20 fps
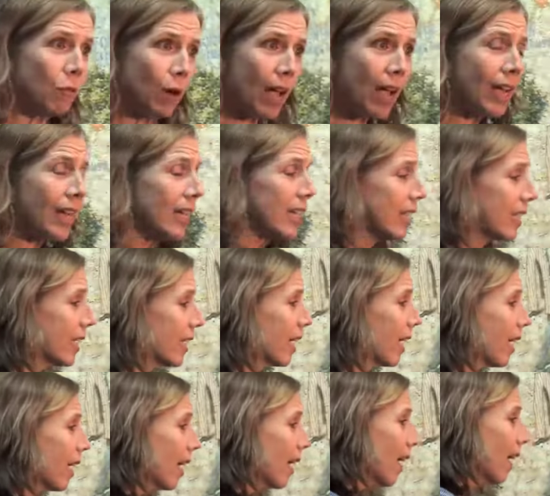we have every day,
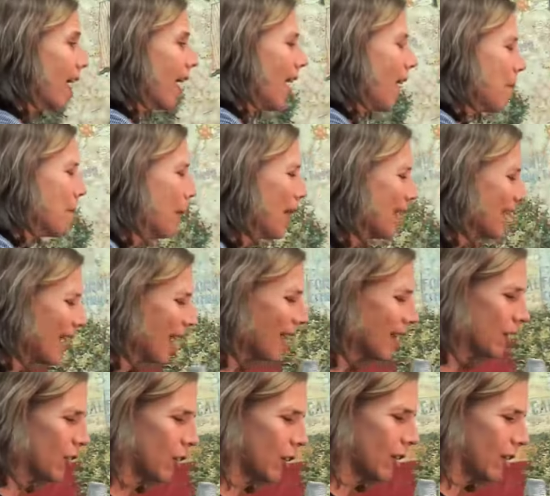right? But
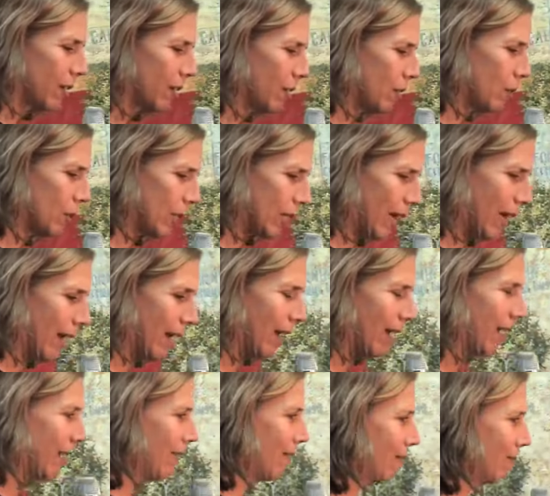yet, you
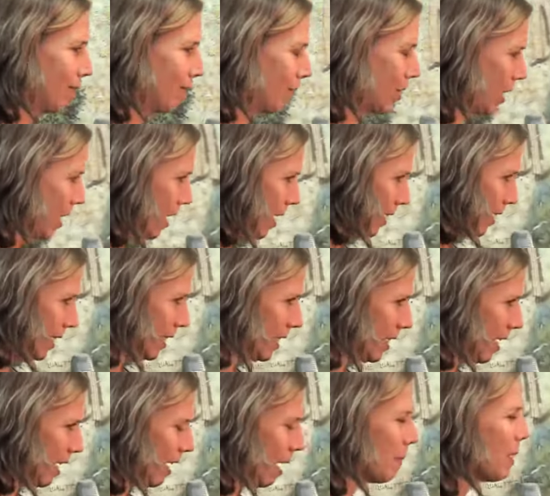say God is
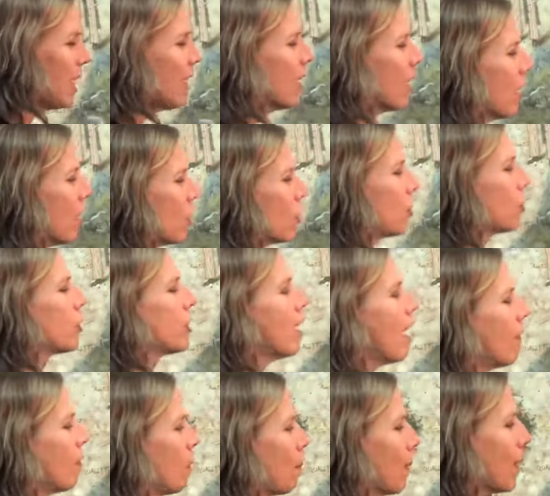dead. I mean, there's
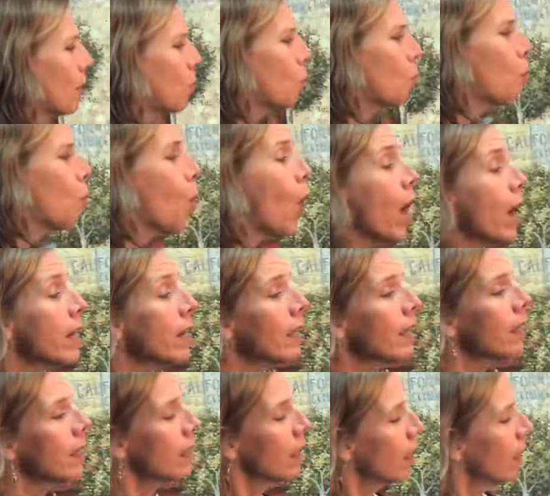never been
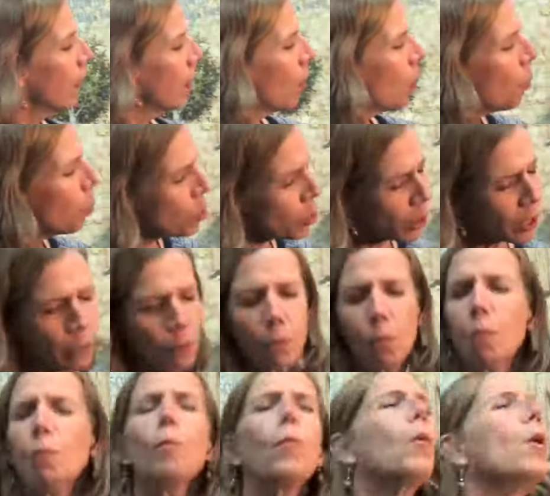one
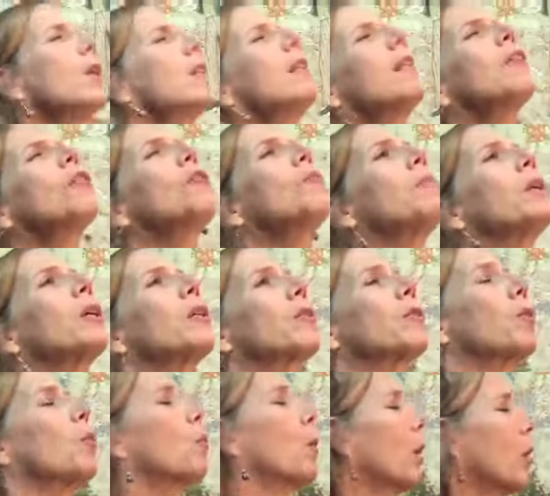little
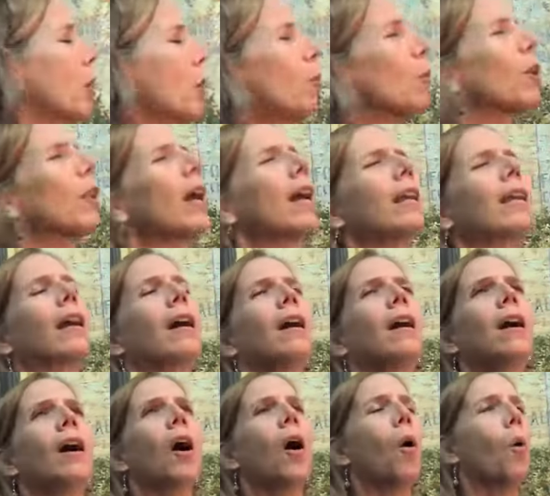miracle where you were like,
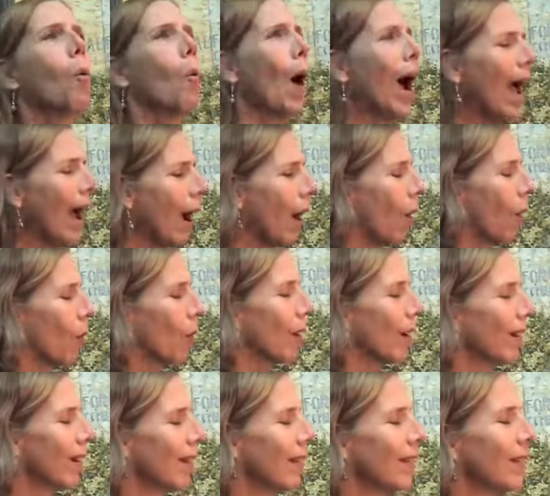wow,
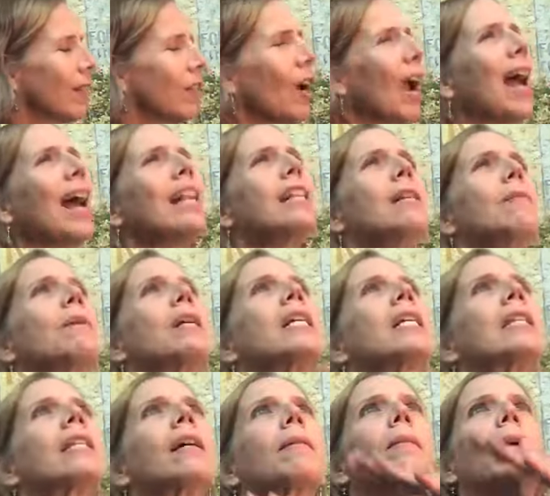there had to be
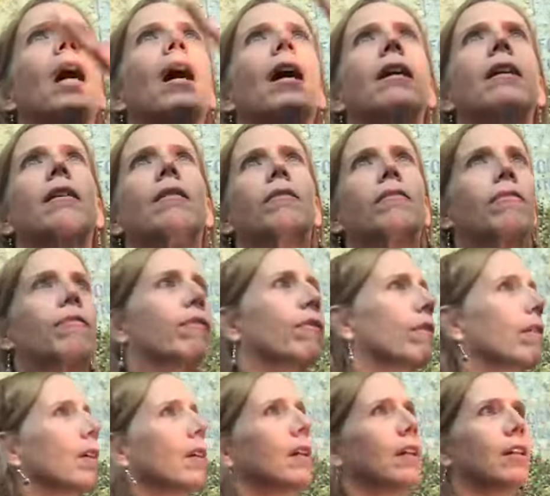some kind of
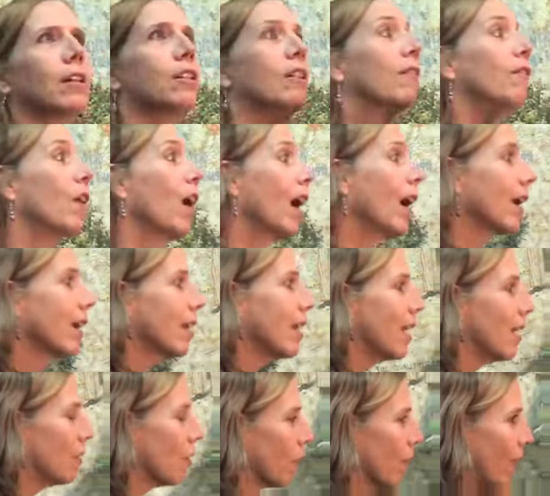divine
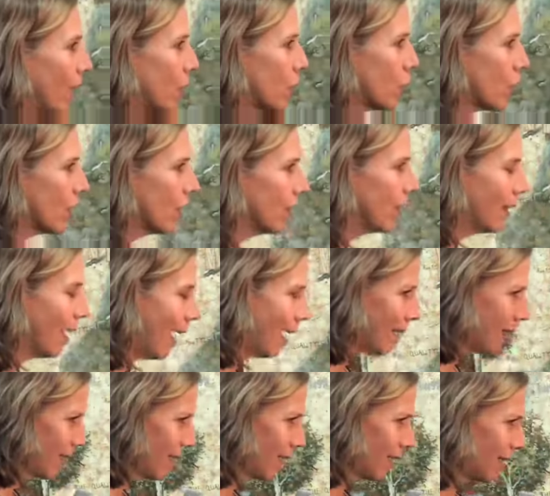intervention
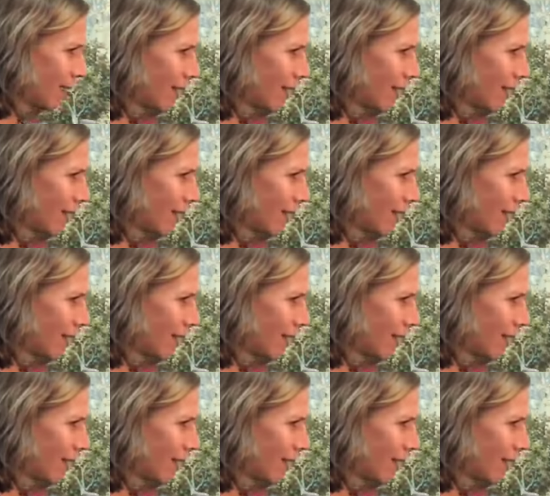that